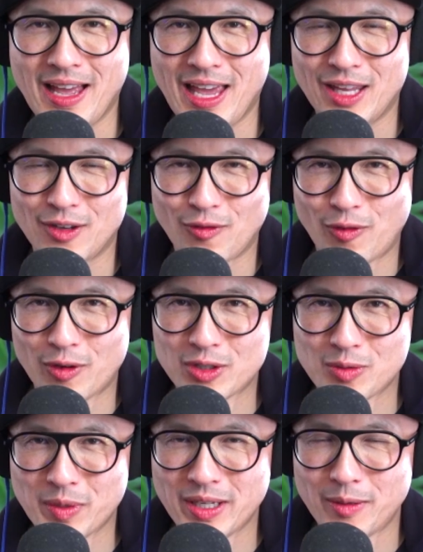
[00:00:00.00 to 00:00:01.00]
And first,
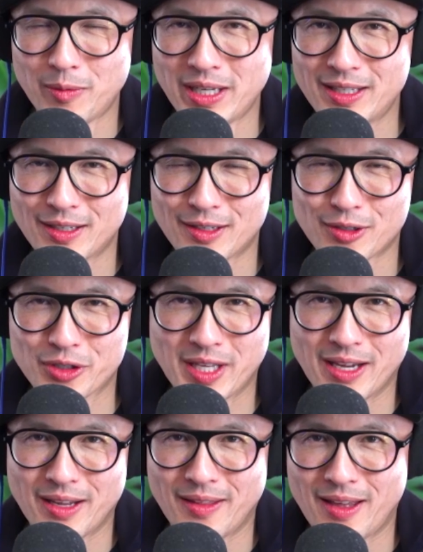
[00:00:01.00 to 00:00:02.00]
we need to
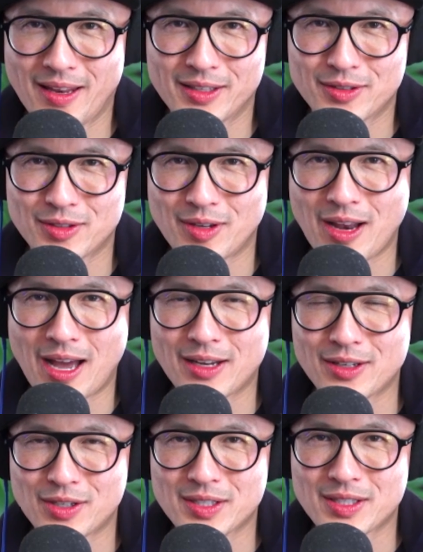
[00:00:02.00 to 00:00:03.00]
understand that it's not
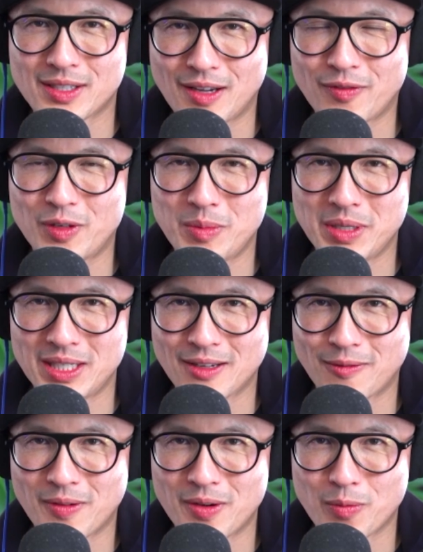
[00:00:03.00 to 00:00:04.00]
just enough to be
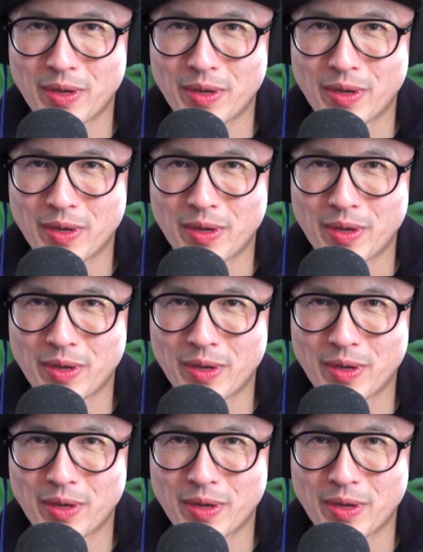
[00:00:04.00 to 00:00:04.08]
different.